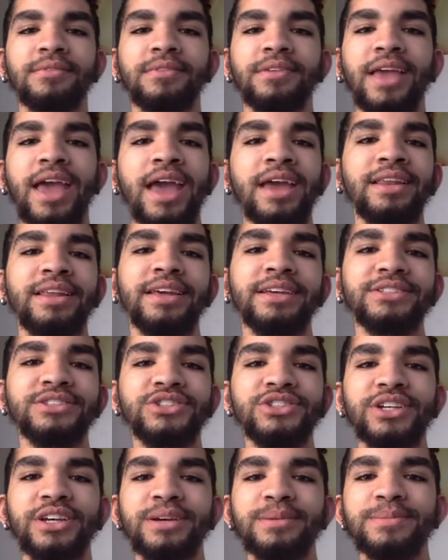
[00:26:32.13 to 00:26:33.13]
Candy and
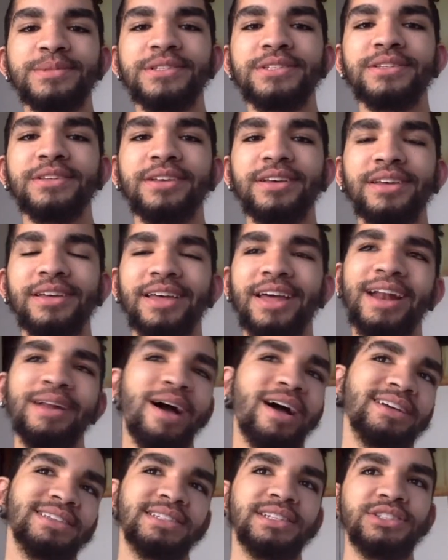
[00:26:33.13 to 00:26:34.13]
chips. And
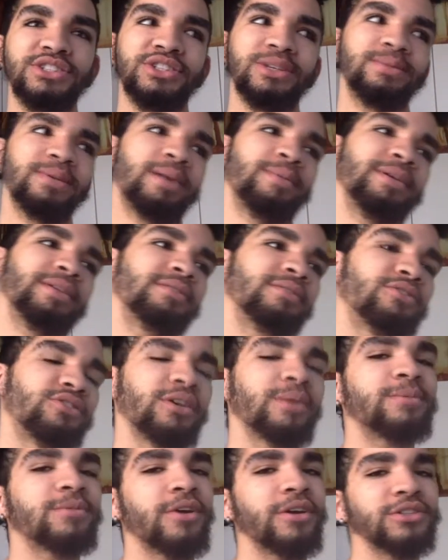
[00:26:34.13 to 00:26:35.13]
honestly,
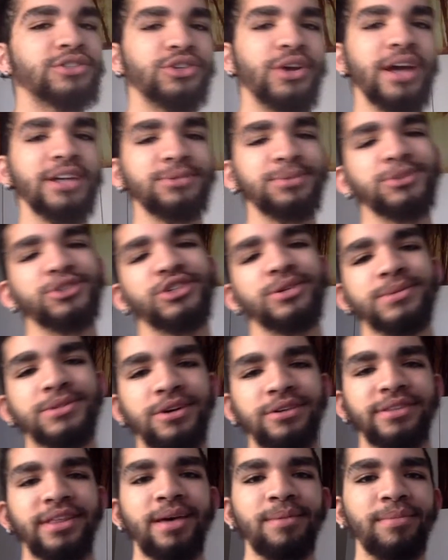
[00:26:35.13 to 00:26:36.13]
chips are trash, but chips
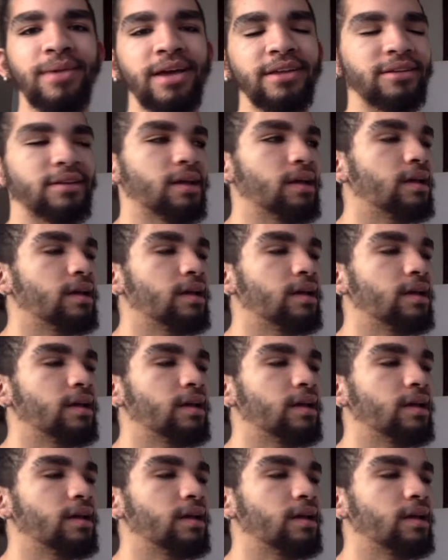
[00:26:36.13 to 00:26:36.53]
aren't that bad.